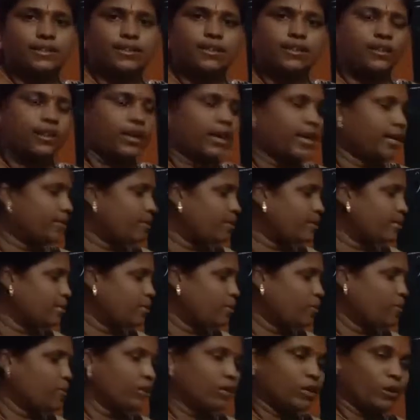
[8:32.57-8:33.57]
Like this we
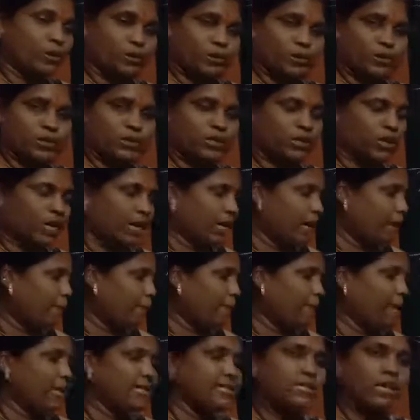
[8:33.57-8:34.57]
will use. Okay,
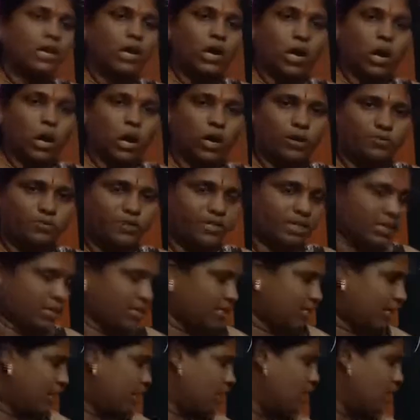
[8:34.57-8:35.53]
plus object.